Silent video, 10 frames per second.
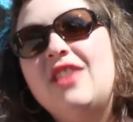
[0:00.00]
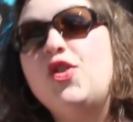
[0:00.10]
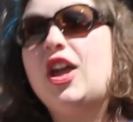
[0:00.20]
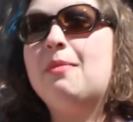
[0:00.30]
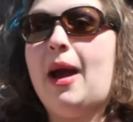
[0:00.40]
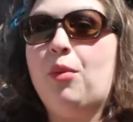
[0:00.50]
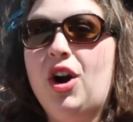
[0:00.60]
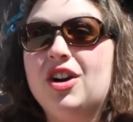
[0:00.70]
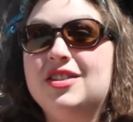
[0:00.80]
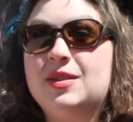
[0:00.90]
If you keep my
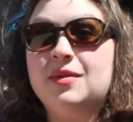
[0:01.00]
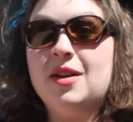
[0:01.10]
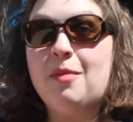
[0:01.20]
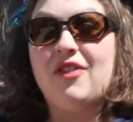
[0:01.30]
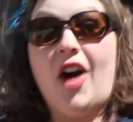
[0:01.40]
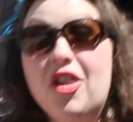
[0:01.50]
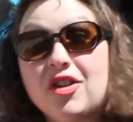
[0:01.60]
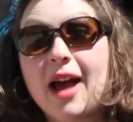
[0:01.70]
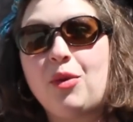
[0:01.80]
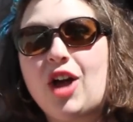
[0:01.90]
words, my Father
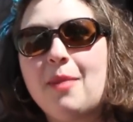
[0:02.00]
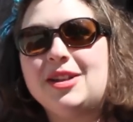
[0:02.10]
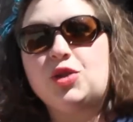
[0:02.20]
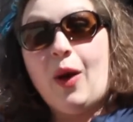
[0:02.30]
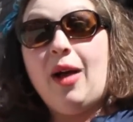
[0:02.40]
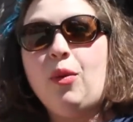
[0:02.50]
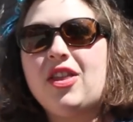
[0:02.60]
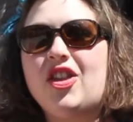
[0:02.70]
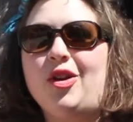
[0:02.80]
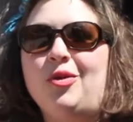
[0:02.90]
and I will come and dwell
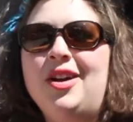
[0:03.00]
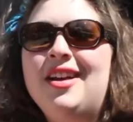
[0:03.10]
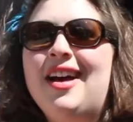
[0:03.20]
with you.